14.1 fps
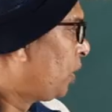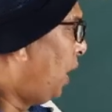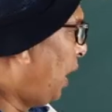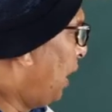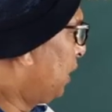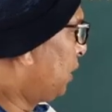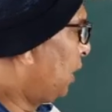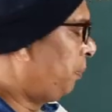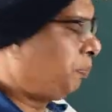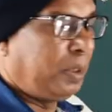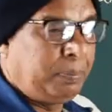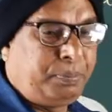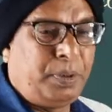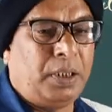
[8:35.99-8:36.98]
and
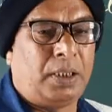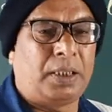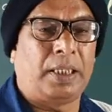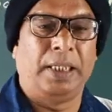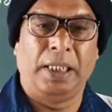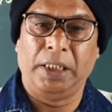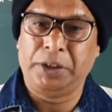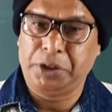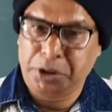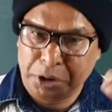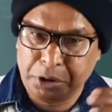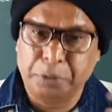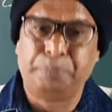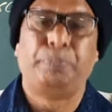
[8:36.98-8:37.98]
prepared a
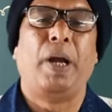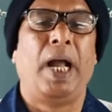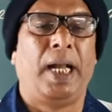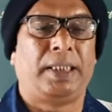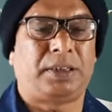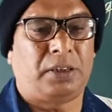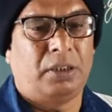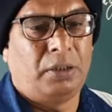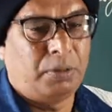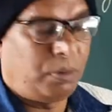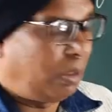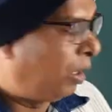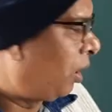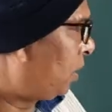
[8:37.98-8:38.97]
new patch
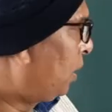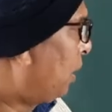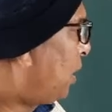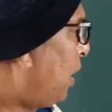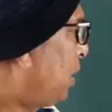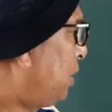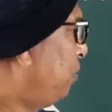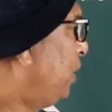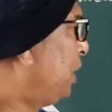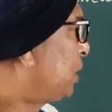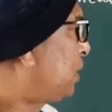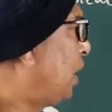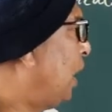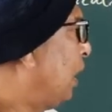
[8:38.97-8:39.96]
for the
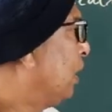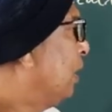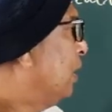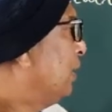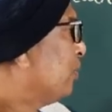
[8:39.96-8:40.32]
cultivation.